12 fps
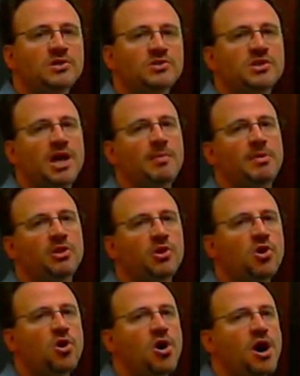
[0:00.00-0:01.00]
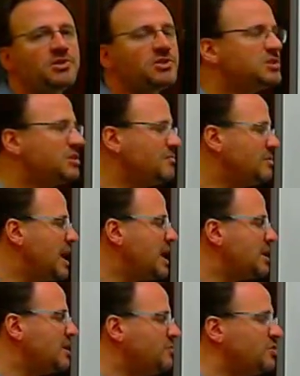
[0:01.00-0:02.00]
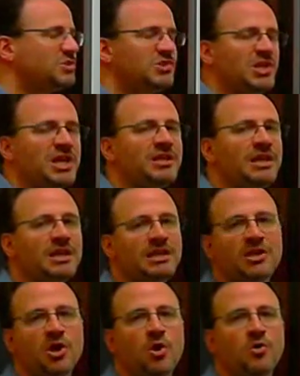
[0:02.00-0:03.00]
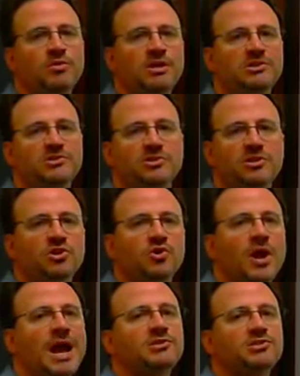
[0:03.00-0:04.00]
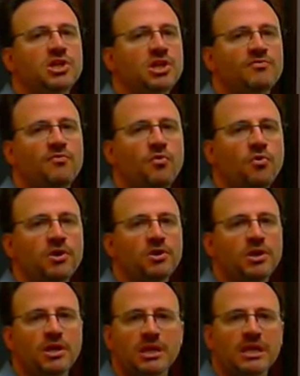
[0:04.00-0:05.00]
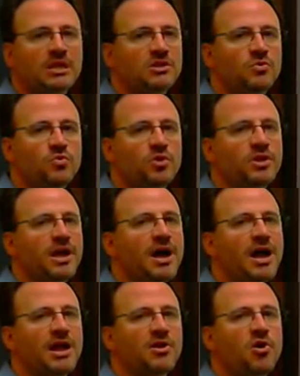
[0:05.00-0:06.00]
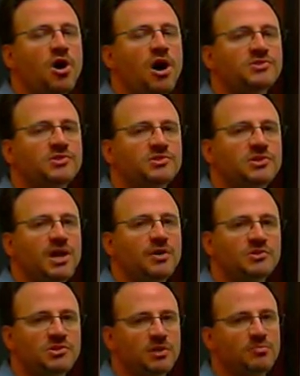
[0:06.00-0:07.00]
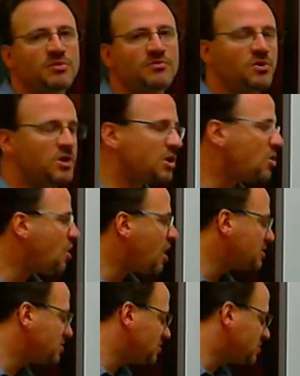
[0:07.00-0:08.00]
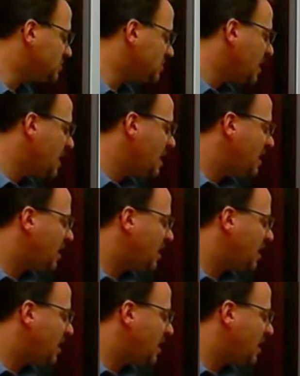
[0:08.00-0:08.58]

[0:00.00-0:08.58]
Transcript: So you got to be a little cautious of that. And if you're seeing that that they're asking for you to get into really high costs, I would say be very cautious.